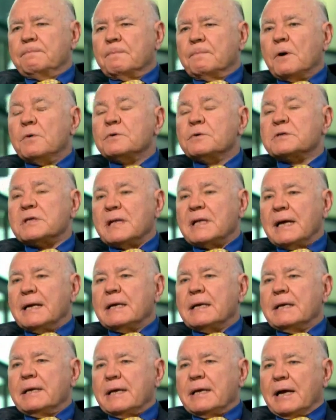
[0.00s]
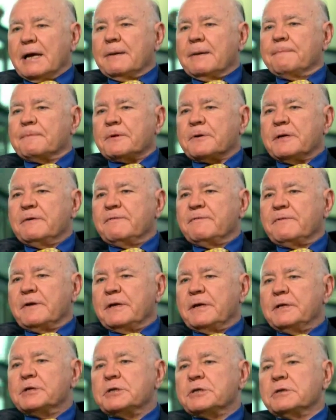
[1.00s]
Most likely
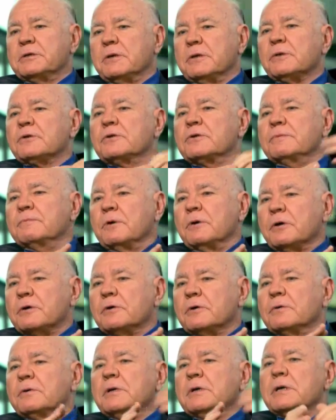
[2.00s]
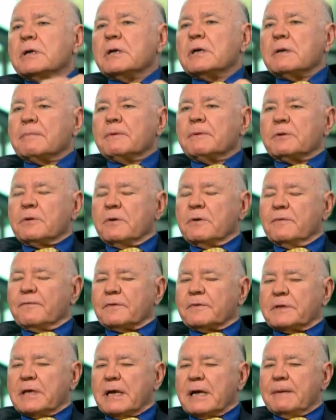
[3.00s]
hyperinflation, not tomorrow, but
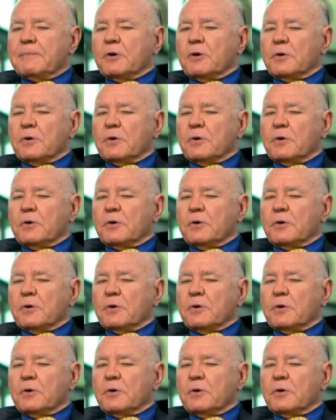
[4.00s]
over time.